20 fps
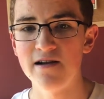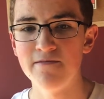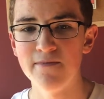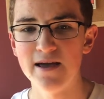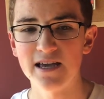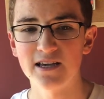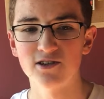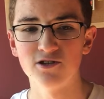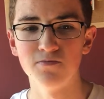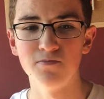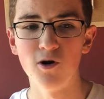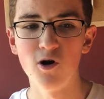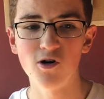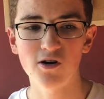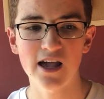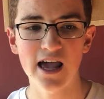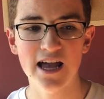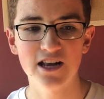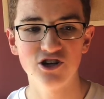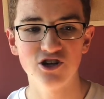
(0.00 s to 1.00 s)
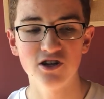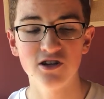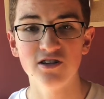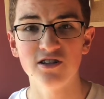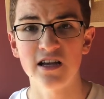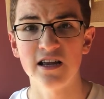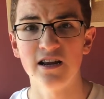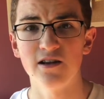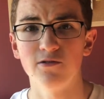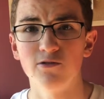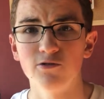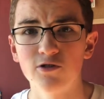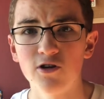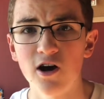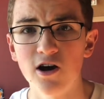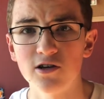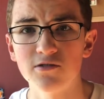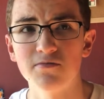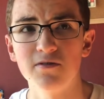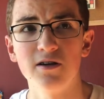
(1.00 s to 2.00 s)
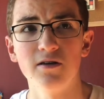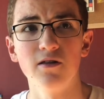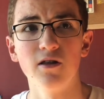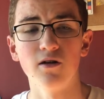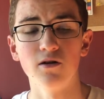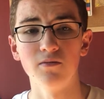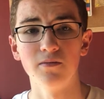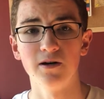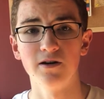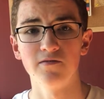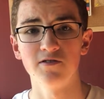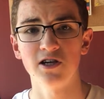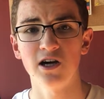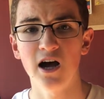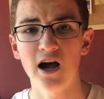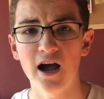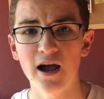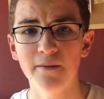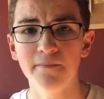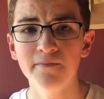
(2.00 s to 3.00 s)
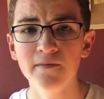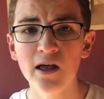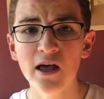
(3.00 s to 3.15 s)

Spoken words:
make small catches and it would cost me a little bit of time.